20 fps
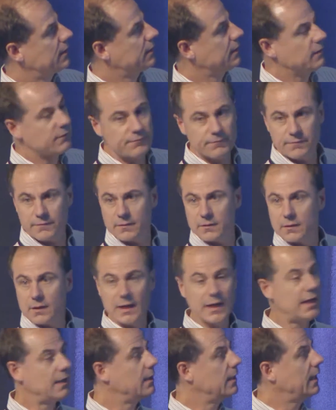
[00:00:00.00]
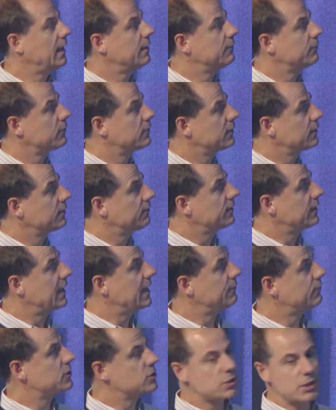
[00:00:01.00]
if the
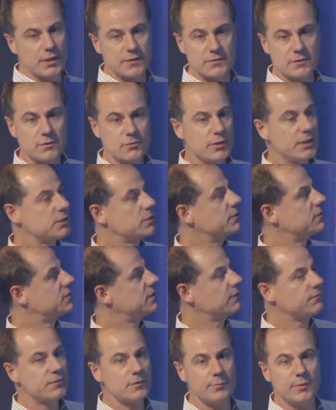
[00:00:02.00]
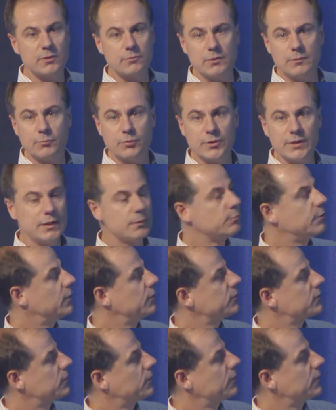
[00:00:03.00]
average concentrations differ between pre and
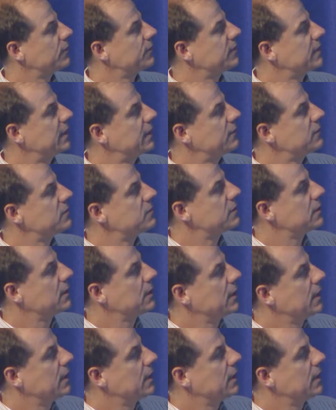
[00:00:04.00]
post oil sands,